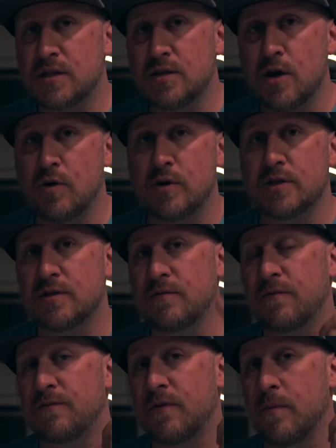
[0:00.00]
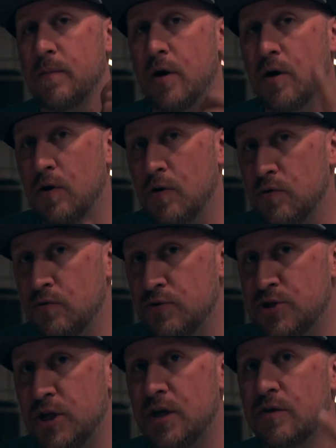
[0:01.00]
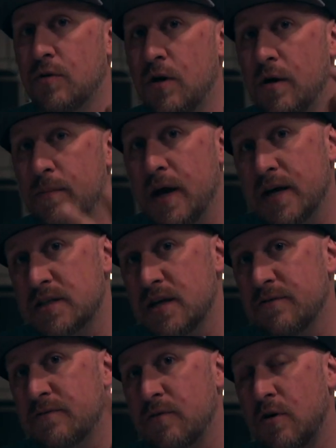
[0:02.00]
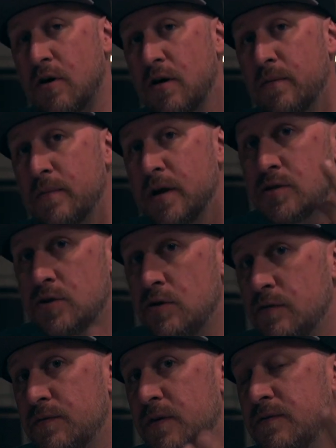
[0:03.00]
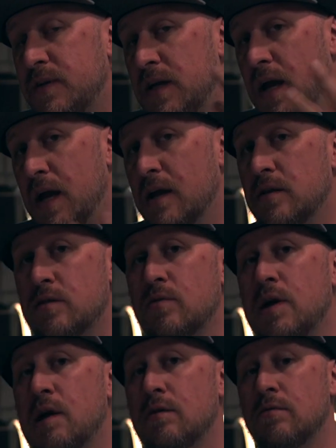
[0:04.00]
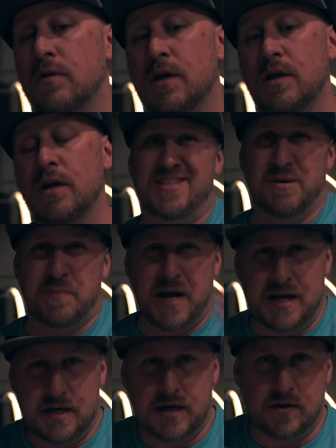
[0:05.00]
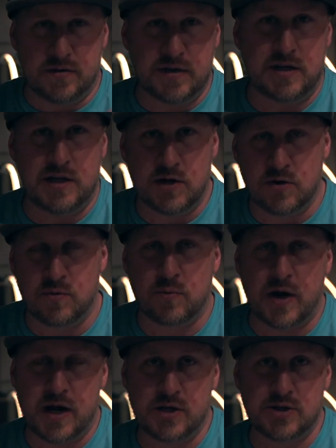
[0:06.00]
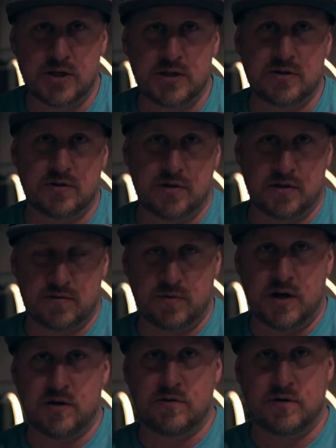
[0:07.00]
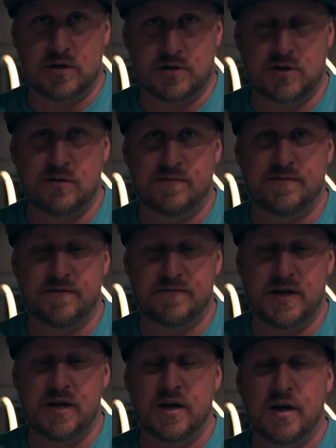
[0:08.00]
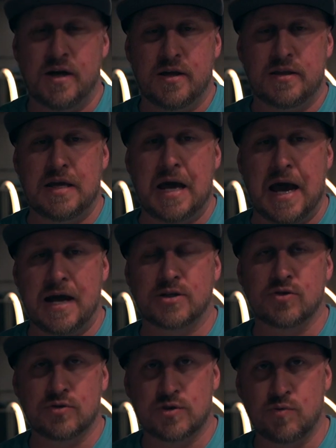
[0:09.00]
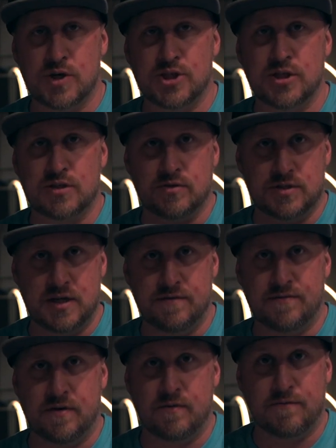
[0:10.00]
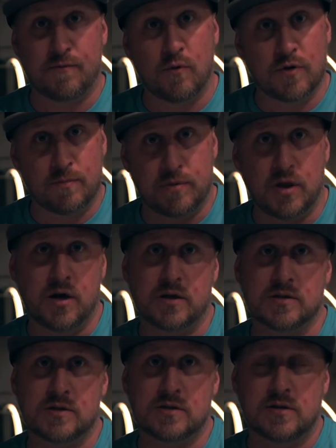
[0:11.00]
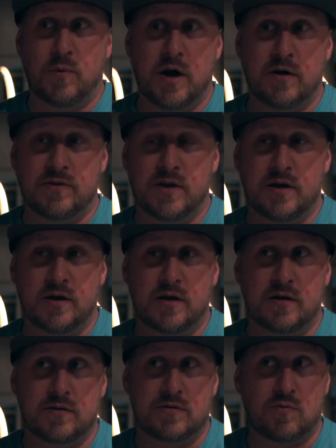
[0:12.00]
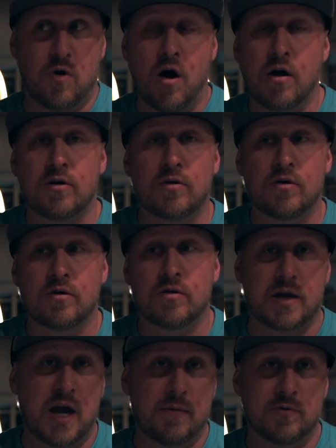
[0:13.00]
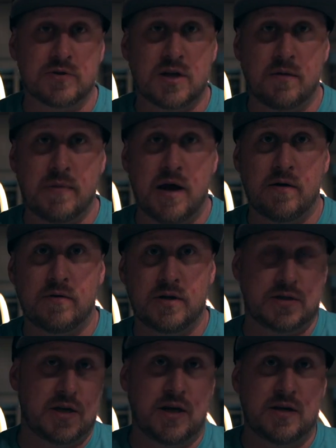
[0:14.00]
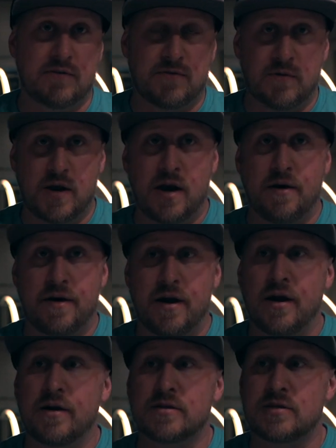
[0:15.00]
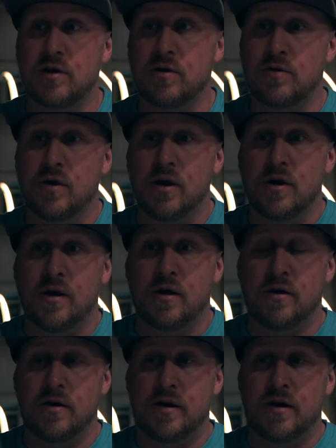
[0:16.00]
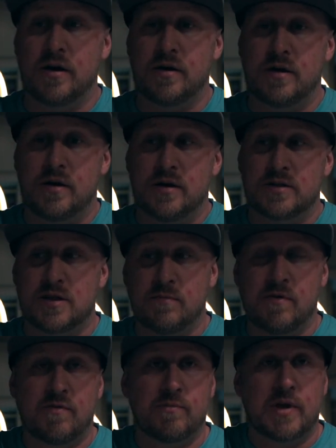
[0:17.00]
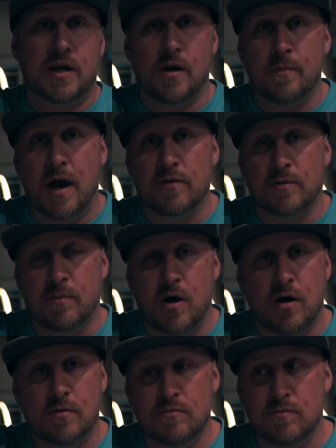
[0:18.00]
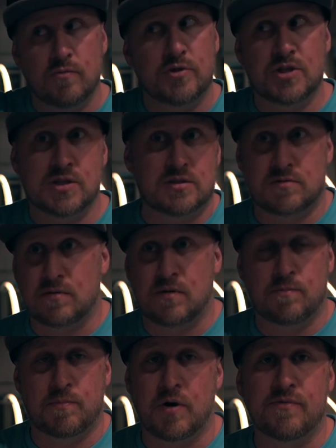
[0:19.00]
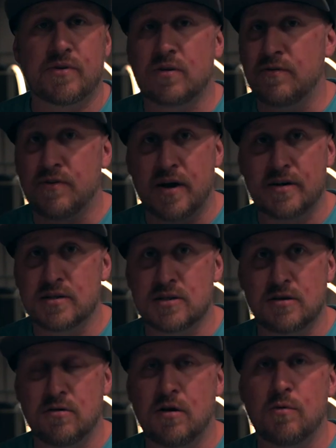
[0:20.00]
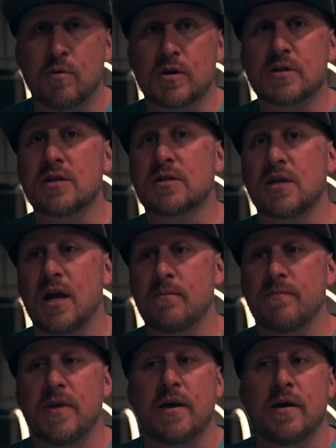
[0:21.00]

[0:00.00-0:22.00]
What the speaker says: to know is from OG Grom, SF Grom, 250 and 300, depending on the year ranges on the 300 and 250, the actual switches are different for the plugs. Where the throttle cables come out is in a different area. So on some of them, they come out the bottom, which is perfectly fine. It still all works the same.